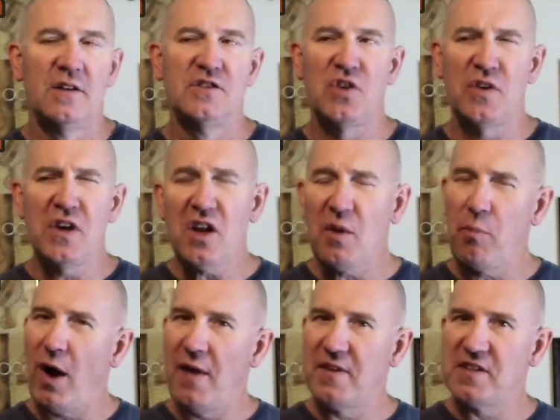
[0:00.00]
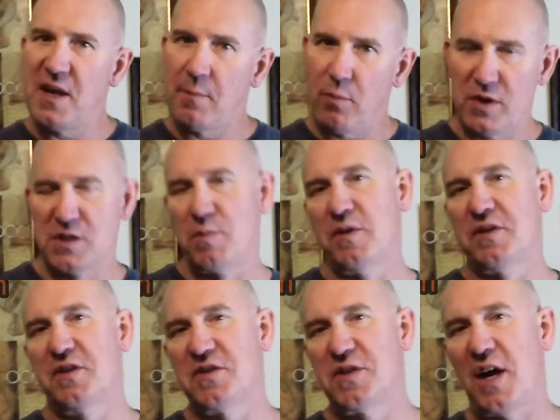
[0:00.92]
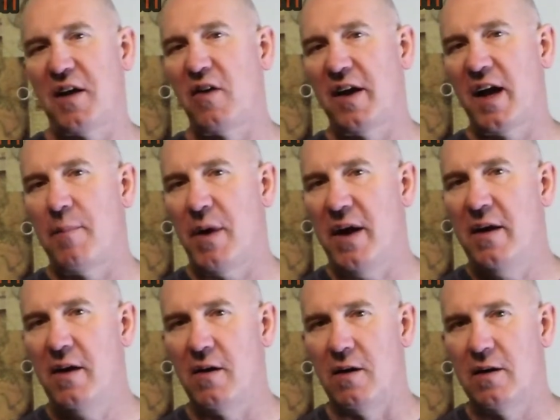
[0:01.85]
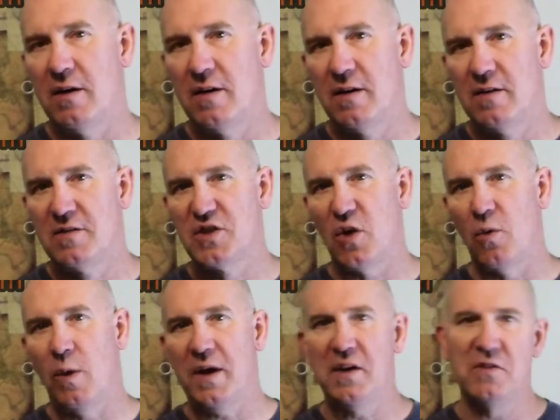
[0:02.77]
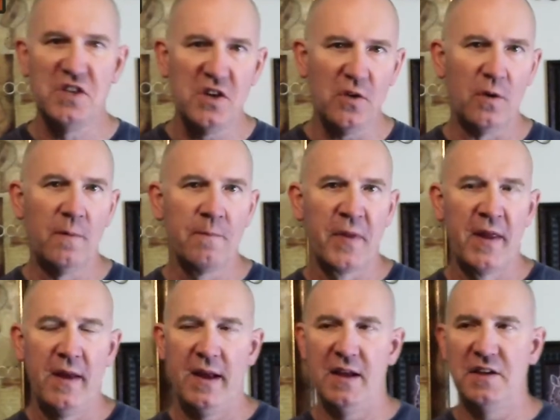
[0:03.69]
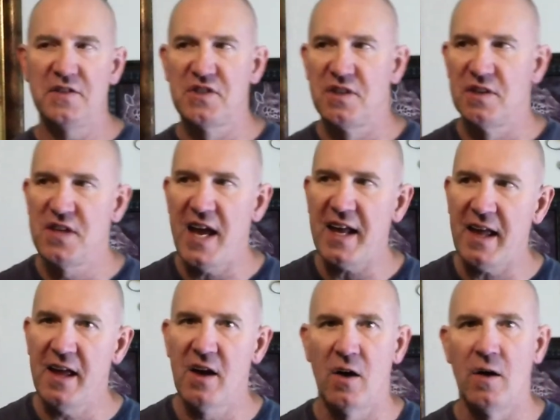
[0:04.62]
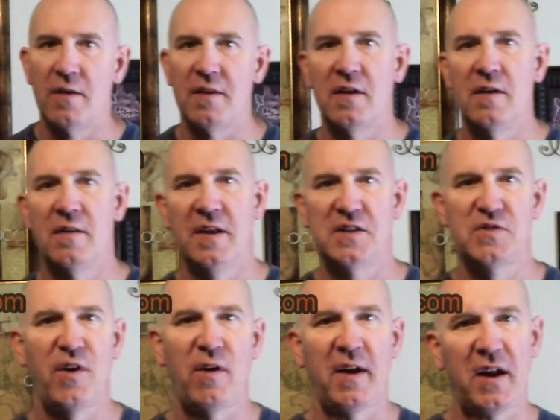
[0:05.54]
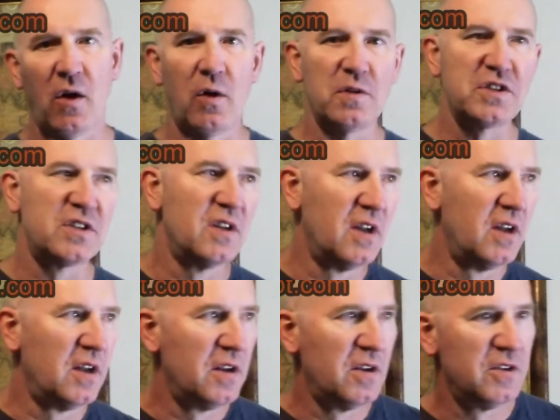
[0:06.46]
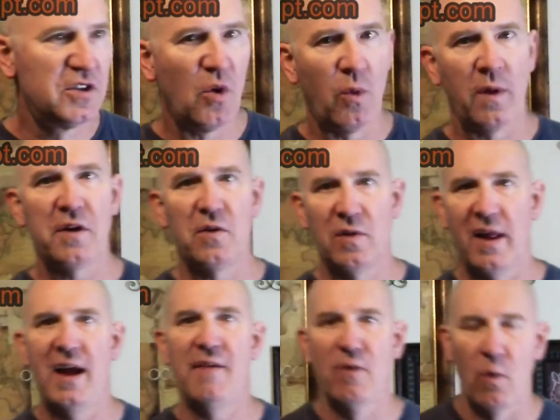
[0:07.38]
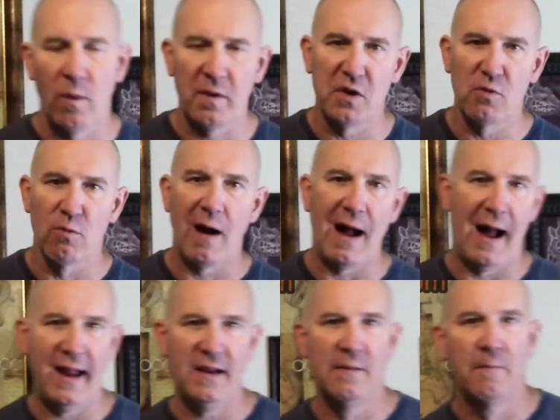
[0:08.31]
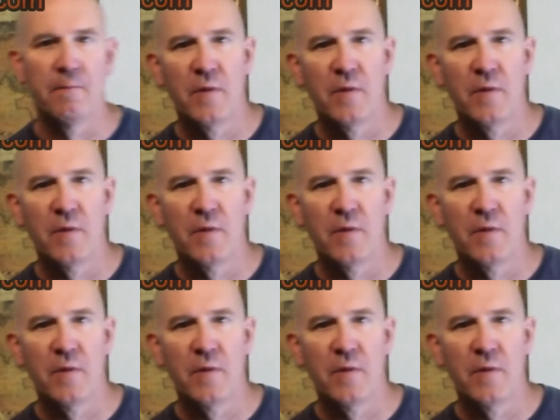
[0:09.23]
So you can apply the same principle to cycling up a hill. So what you do is take a hill that's fairly close to where you live or where you ride,